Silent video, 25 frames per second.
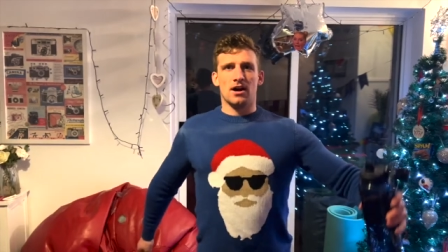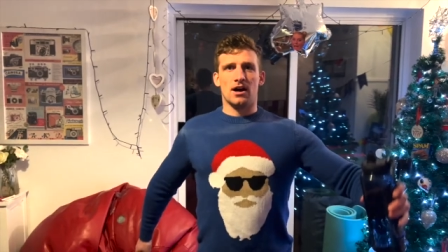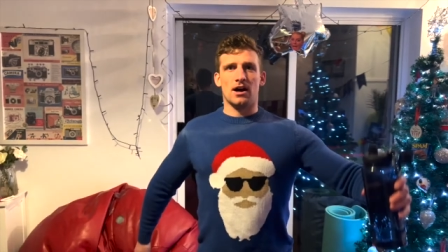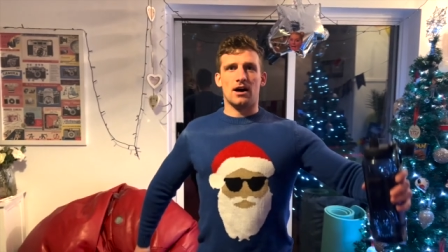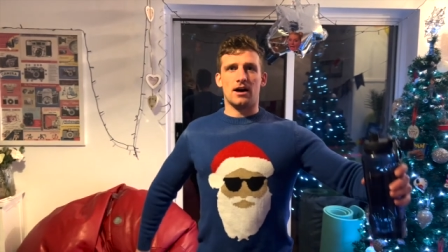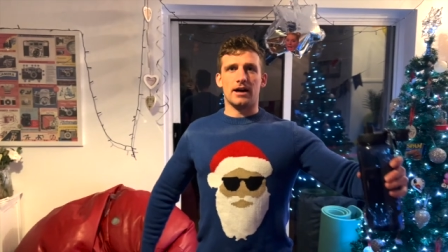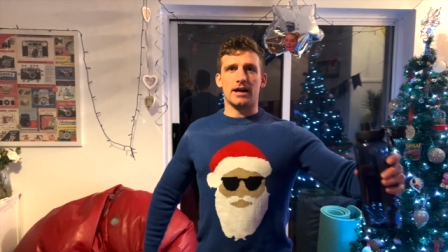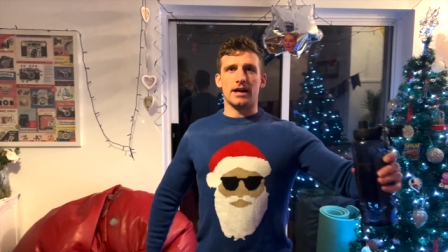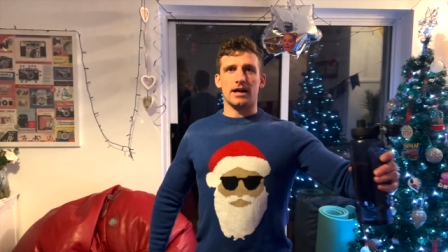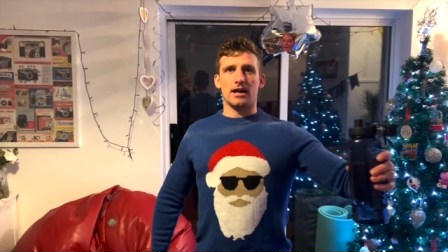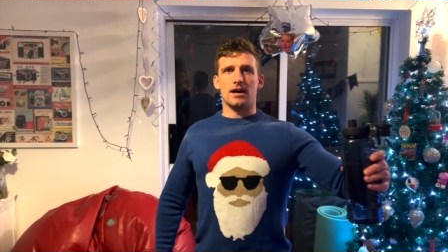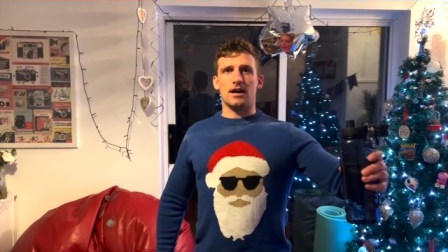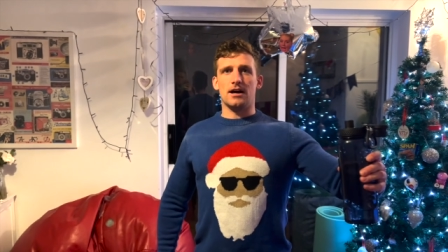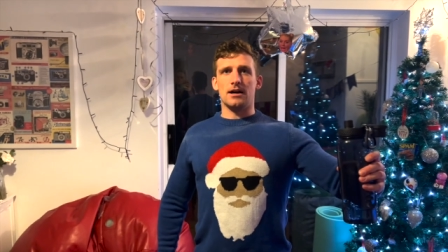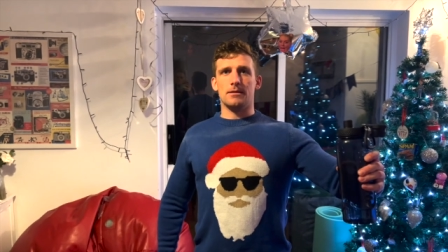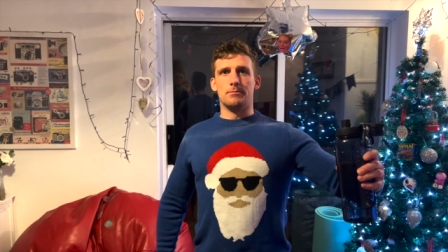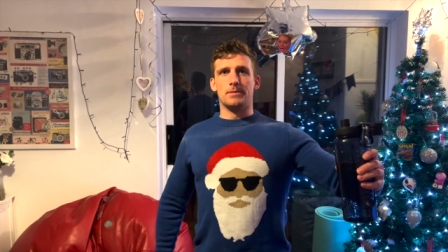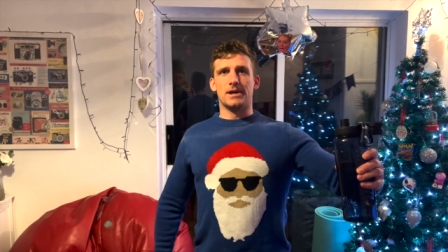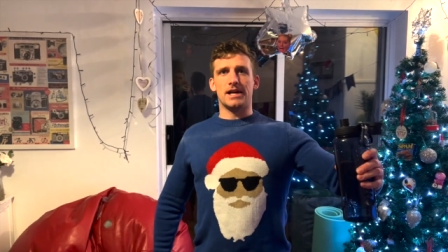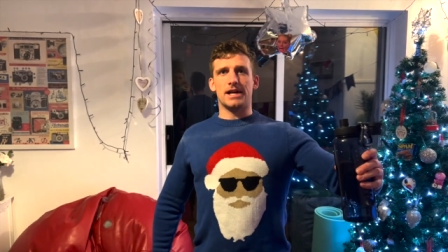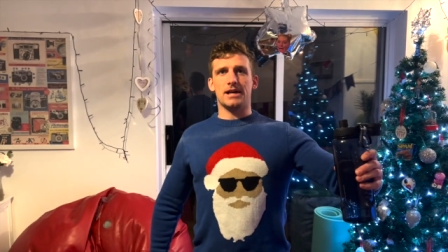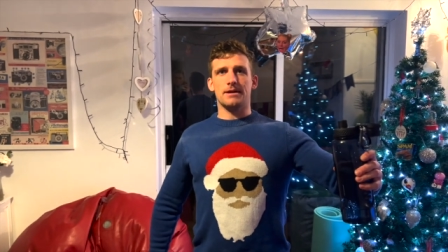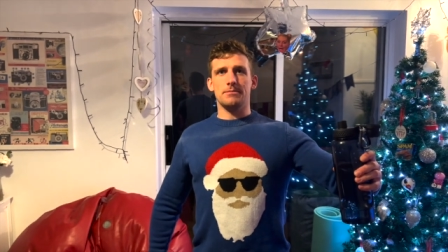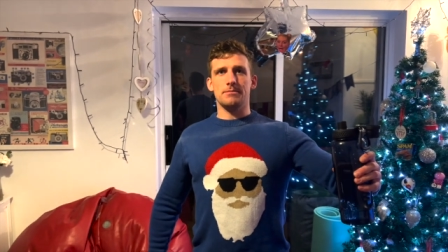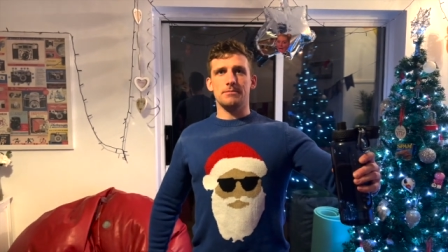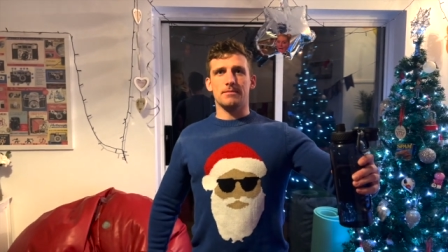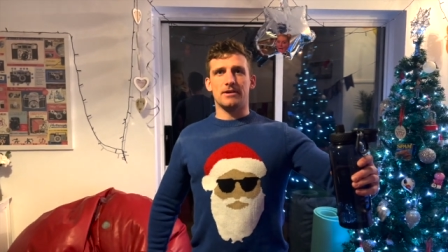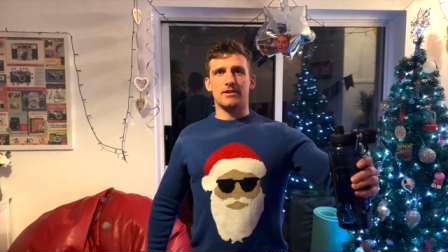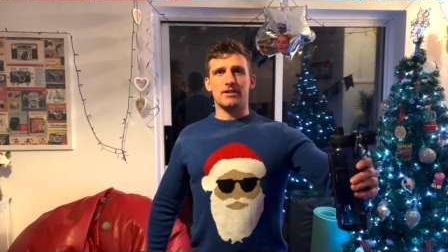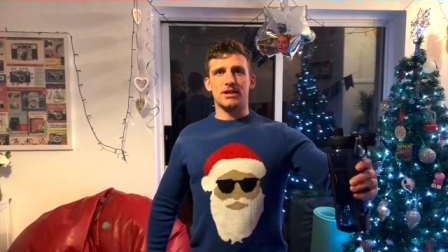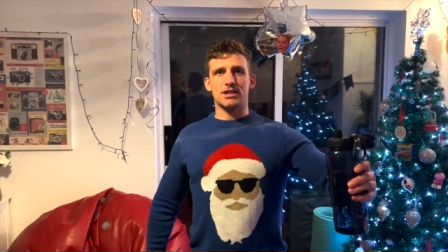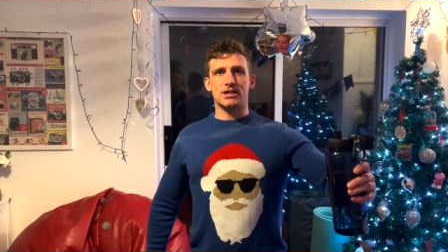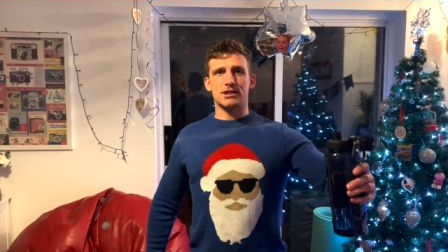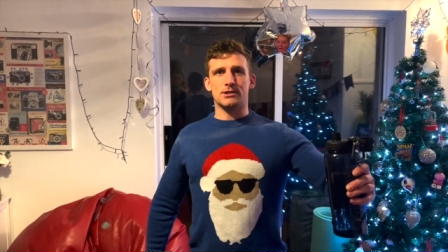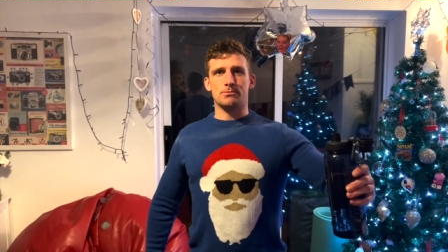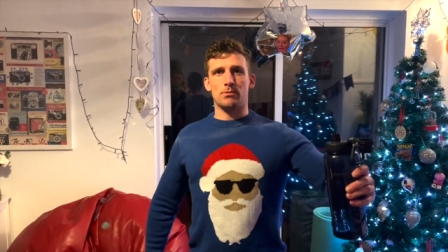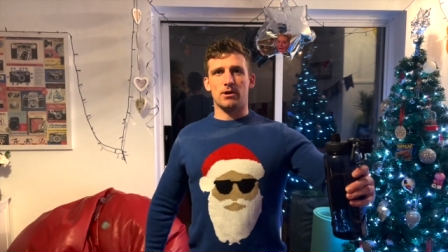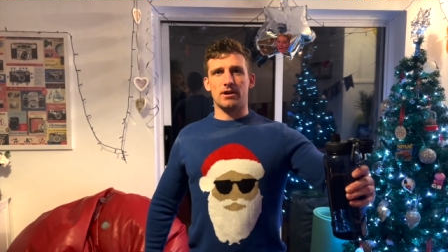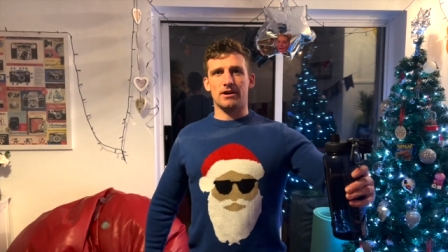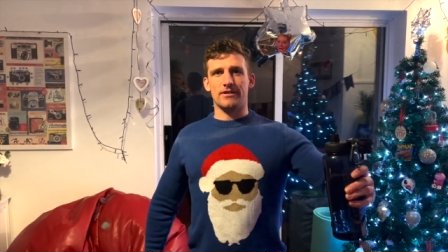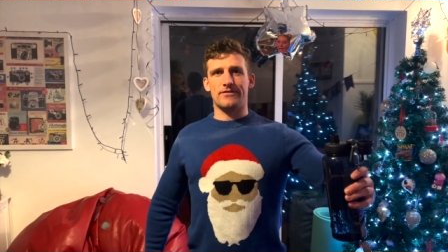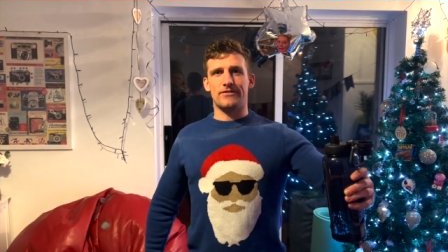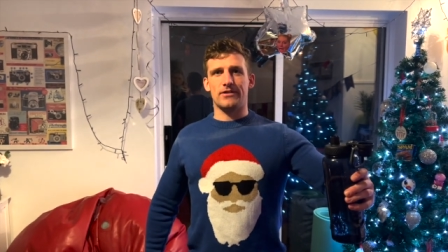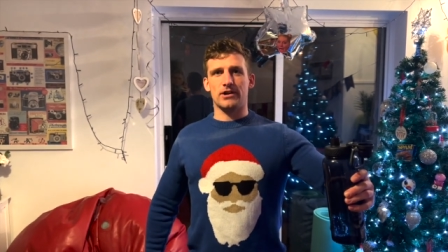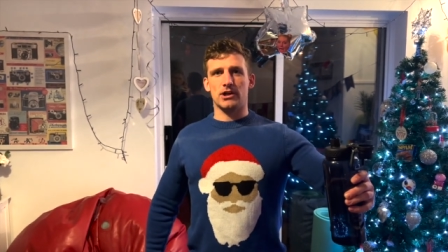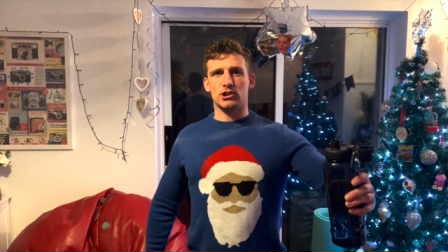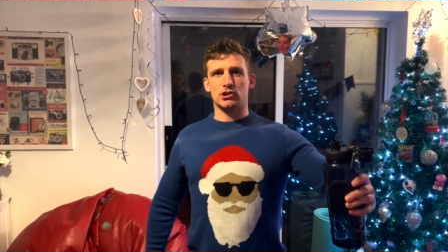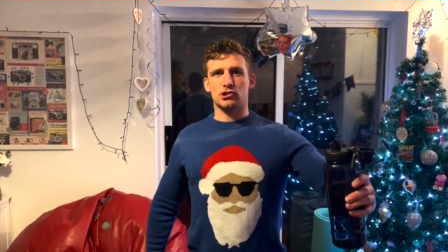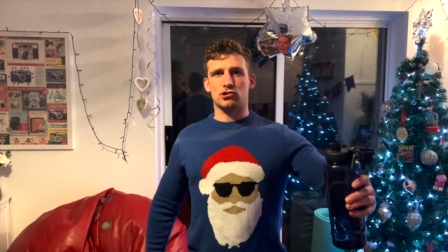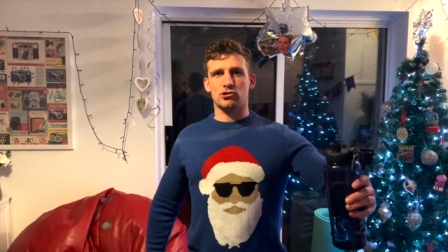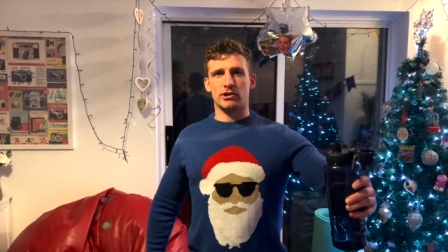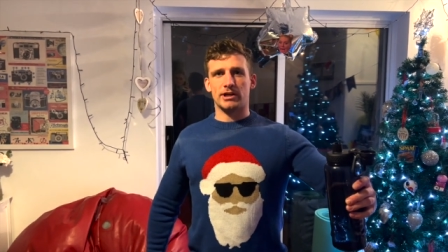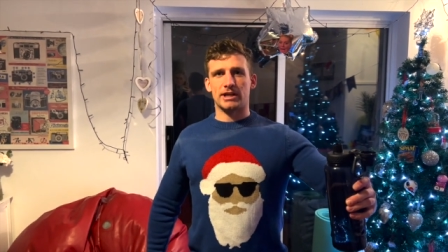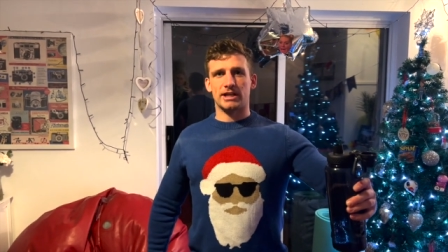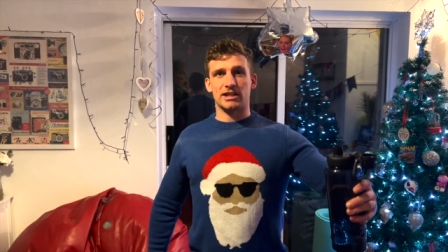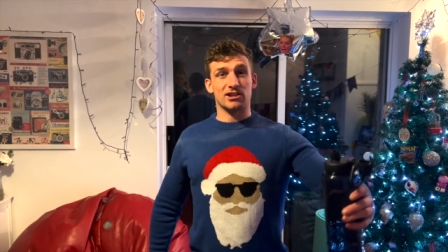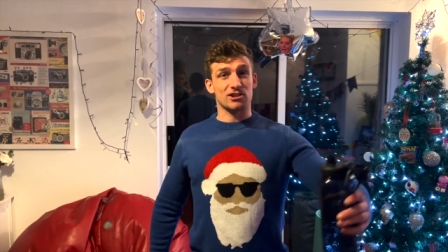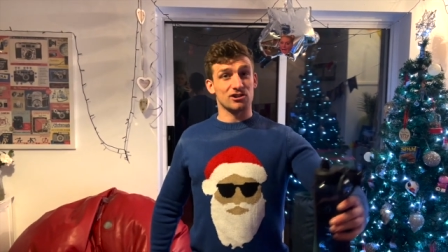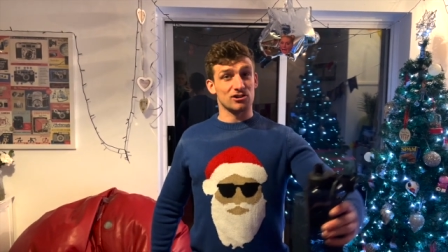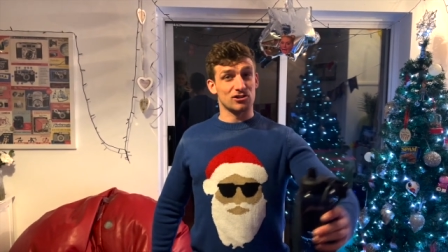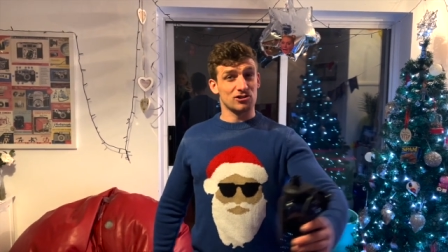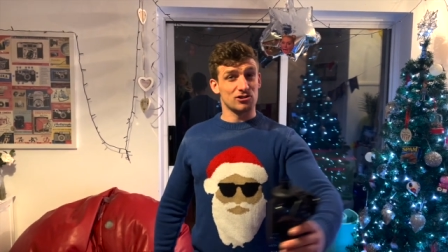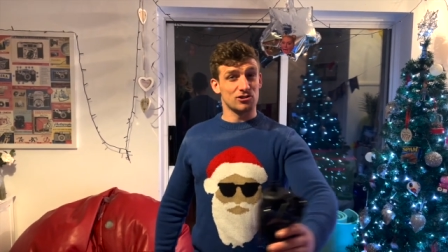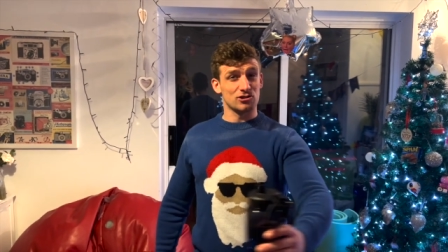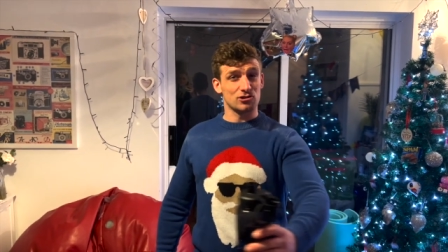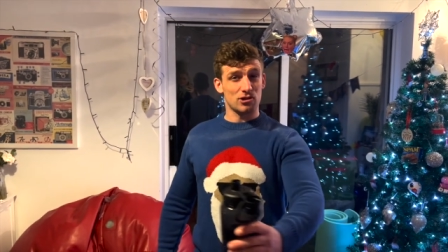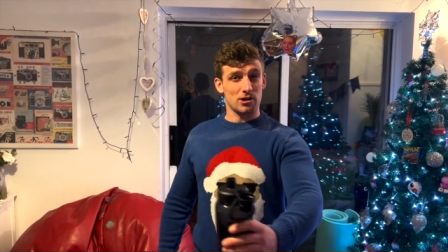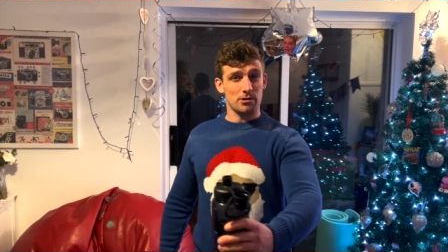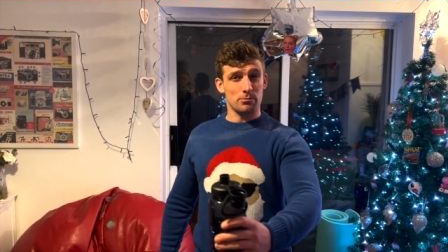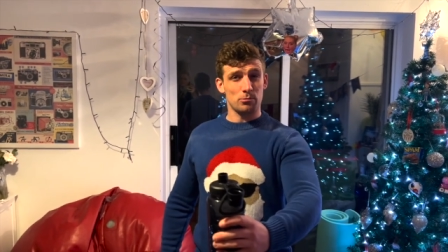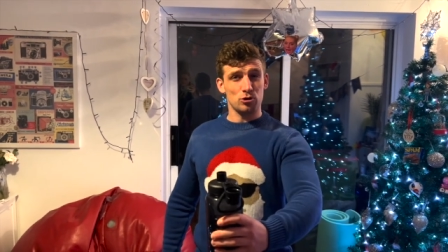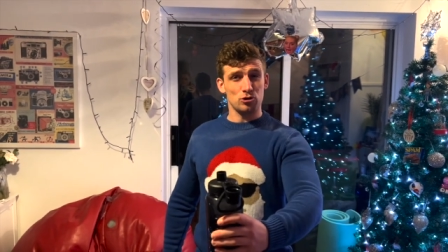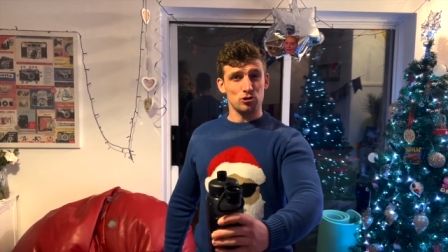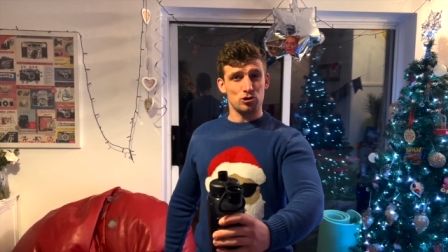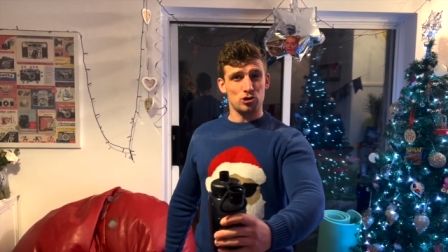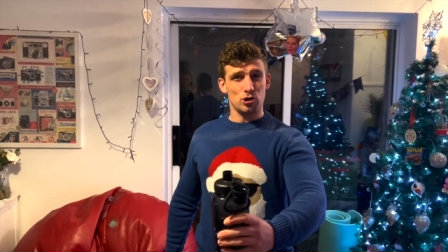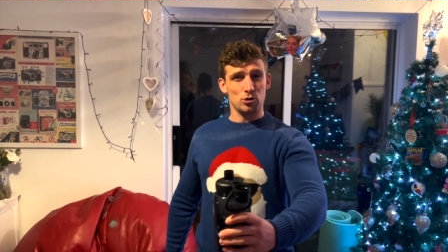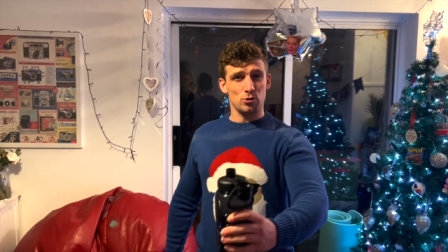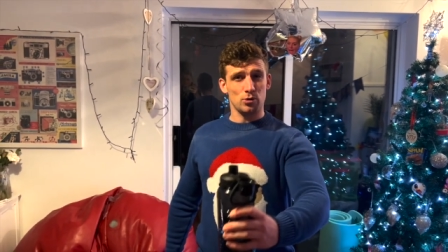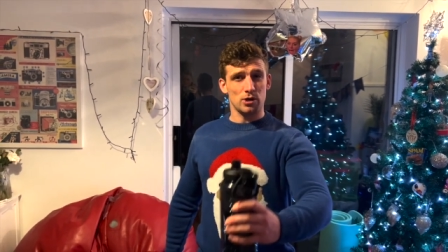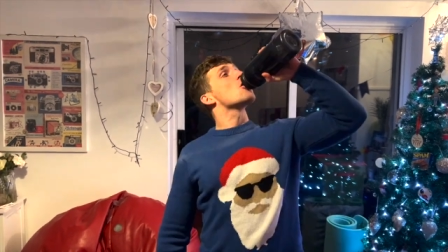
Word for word: Hi, I'm Liam, and this is my first drink. Because I'm on duty.